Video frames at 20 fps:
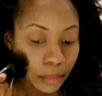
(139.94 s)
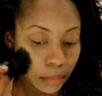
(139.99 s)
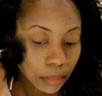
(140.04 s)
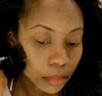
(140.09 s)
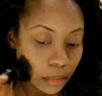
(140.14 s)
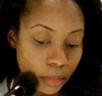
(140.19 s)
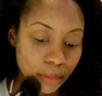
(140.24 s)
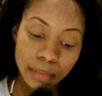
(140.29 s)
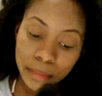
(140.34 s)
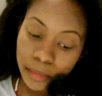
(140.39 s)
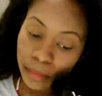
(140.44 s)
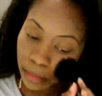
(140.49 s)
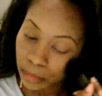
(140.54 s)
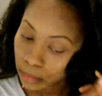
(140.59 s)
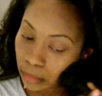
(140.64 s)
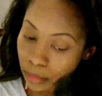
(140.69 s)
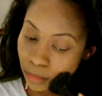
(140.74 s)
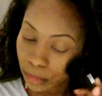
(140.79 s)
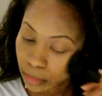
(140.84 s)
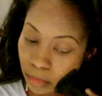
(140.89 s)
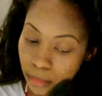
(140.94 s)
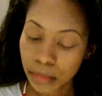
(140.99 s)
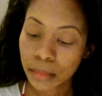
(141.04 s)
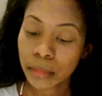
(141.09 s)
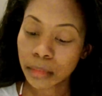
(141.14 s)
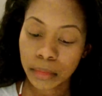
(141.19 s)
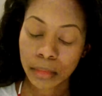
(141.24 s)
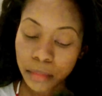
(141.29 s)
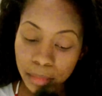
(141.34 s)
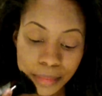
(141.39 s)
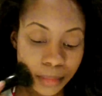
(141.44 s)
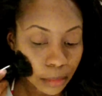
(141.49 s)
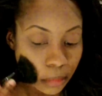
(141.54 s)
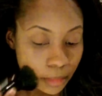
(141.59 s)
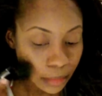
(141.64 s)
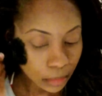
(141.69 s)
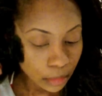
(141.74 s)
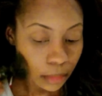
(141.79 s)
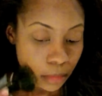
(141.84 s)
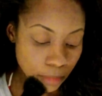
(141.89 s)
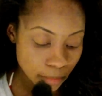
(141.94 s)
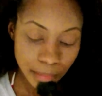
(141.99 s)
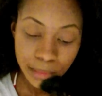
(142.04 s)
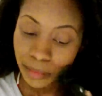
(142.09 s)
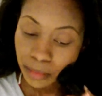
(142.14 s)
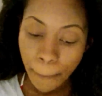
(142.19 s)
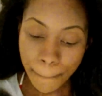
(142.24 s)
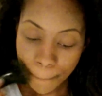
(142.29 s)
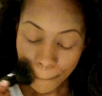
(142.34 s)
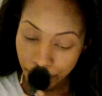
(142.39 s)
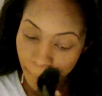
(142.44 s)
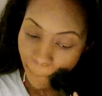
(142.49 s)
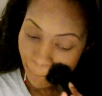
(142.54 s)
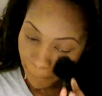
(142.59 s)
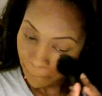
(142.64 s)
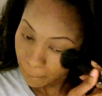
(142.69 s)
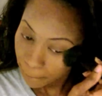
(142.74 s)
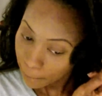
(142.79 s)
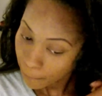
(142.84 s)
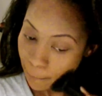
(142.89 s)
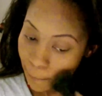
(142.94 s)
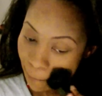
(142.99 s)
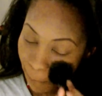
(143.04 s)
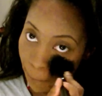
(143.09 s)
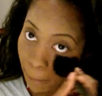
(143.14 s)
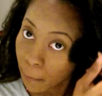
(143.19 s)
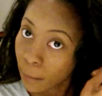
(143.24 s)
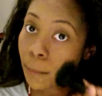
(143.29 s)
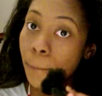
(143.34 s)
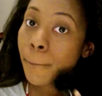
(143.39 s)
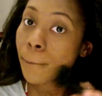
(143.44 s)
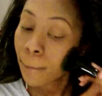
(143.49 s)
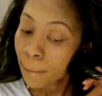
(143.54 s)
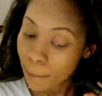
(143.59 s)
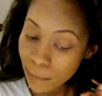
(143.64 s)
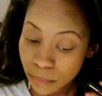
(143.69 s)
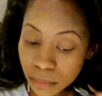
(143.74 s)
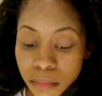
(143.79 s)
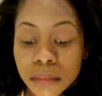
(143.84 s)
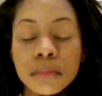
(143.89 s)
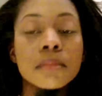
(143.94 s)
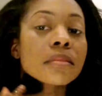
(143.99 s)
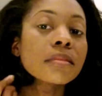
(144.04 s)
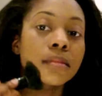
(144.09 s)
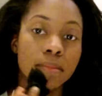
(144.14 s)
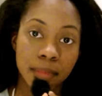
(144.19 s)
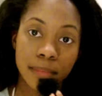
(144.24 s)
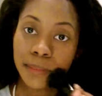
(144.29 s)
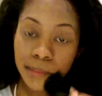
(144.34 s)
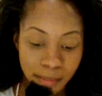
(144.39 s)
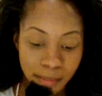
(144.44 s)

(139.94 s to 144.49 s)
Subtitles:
powder on and then set that. So now, using my e.l.f.